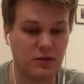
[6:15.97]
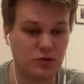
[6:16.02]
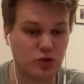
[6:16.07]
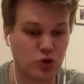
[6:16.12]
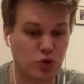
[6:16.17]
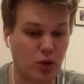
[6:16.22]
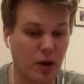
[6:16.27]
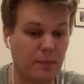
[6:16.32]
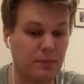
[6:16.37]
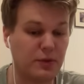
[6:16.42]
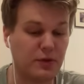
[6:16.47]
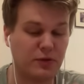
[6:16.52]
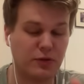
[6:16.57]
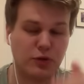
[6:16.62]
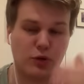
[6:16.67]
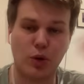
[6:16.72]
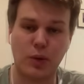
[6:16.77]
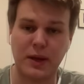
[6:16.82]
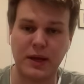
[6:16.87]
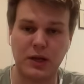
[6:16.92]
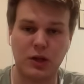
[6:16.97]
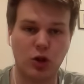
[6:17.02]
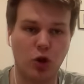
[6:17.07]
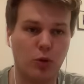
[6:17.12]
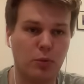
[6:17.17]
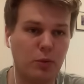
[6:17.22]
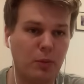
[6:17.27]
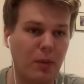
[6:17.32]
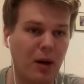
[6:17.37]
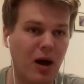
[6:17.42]
Trump throwing
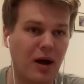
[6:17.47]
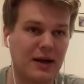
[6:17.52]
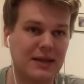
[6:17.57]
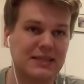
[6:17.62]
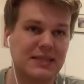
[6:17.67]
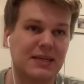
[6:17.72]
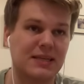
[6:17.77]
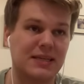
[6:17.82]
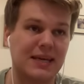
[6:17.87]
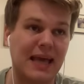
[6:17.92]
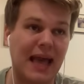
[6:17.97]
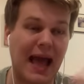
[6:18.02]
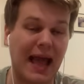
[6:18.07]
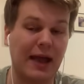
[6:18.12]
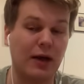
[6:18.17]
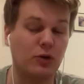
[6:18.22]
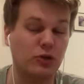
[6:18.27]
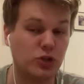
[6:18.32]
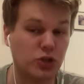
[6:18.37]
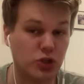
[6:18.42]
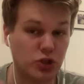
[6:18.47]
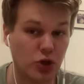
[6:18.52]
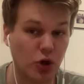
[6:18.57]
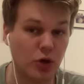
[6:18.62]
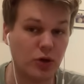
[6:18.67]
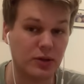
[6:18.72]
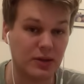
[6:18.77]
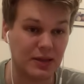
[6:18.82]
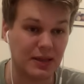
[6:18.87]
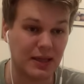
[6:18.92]
global markets into chaos
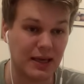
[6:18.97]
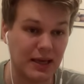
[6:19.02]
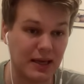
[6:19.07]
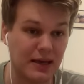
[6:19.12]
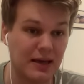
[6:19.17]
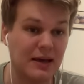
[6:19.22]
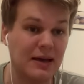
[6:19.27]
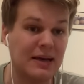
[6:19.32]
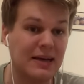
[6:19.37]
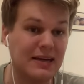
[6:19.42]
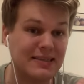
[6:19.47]
certainly